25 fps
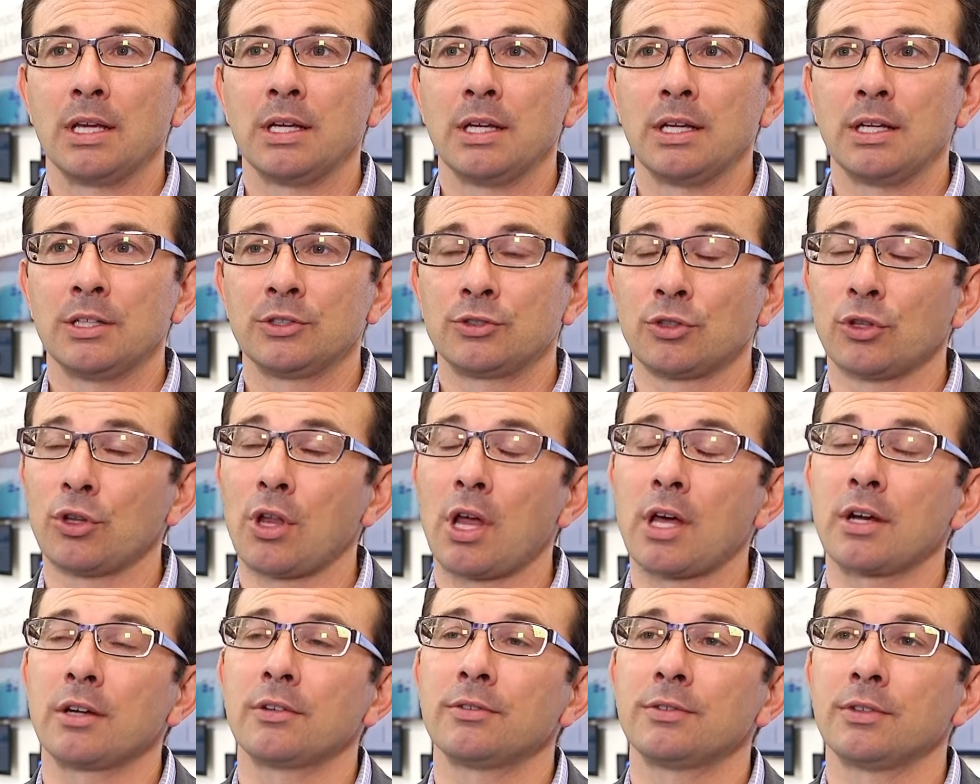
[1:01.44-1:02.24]
is a
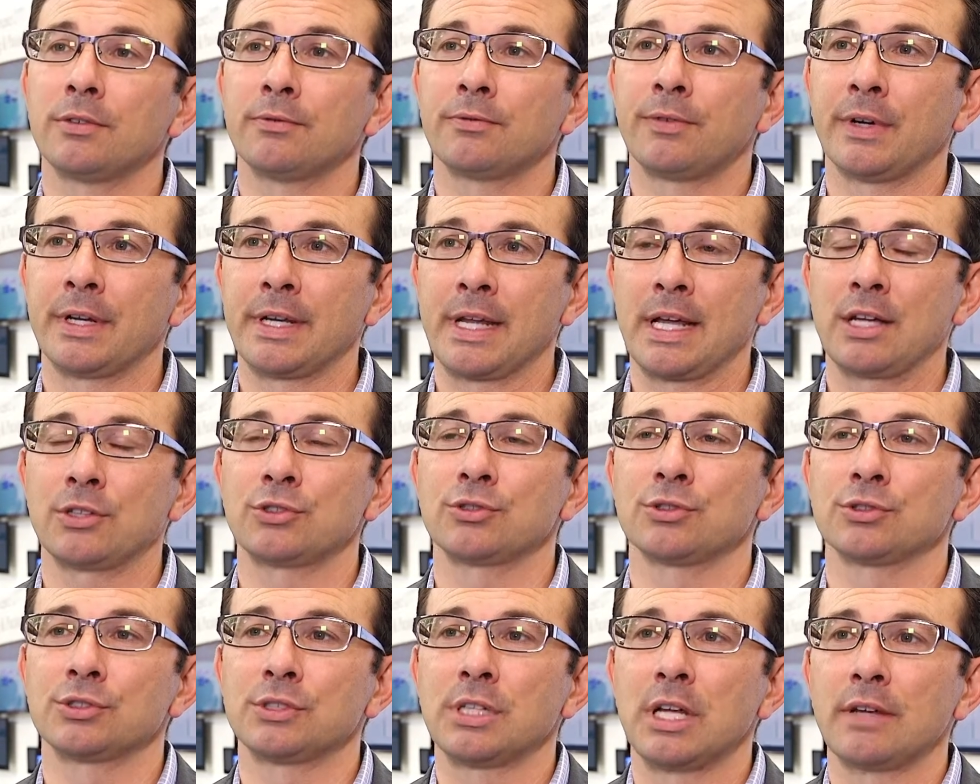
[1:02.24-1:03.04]
lot of
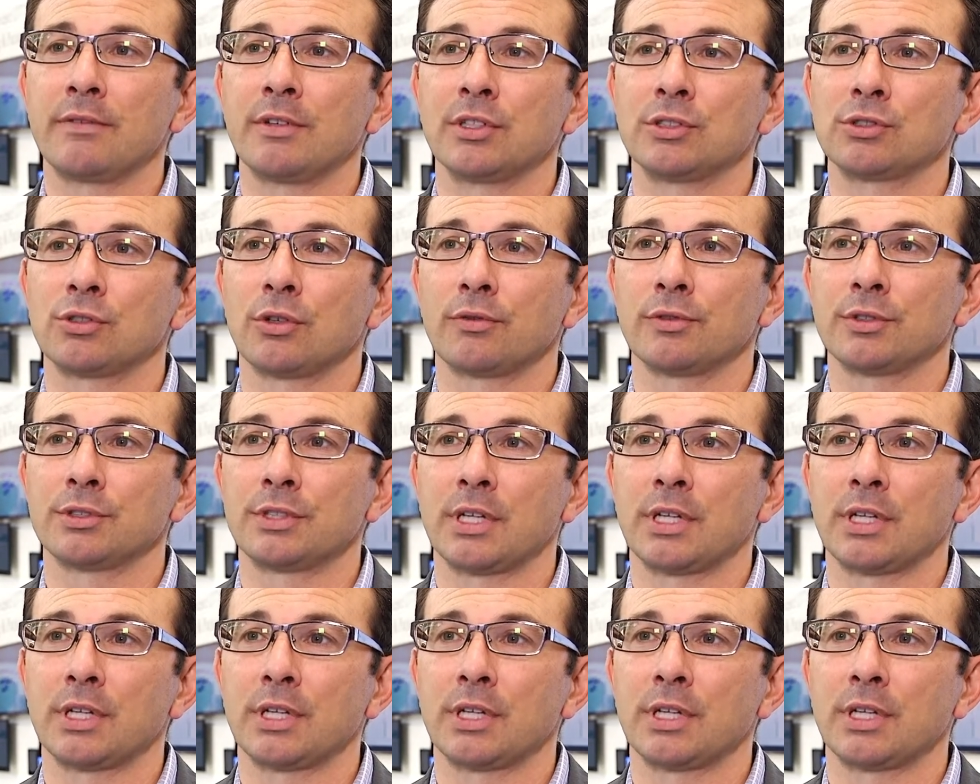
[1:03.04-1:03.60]
financial savings over